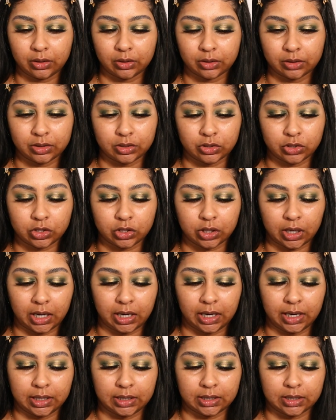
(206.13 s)
got the
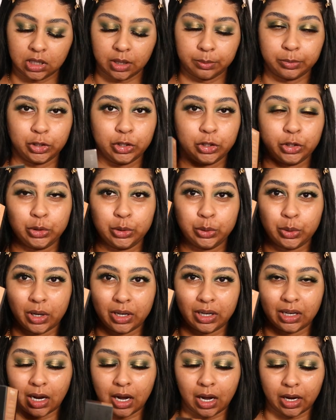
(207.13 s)
shade W
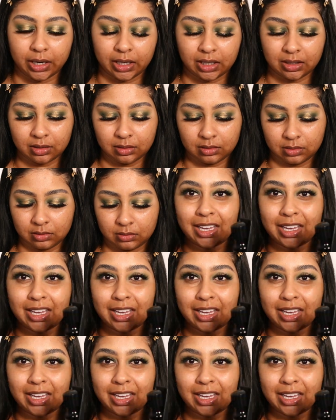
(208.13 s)
nine.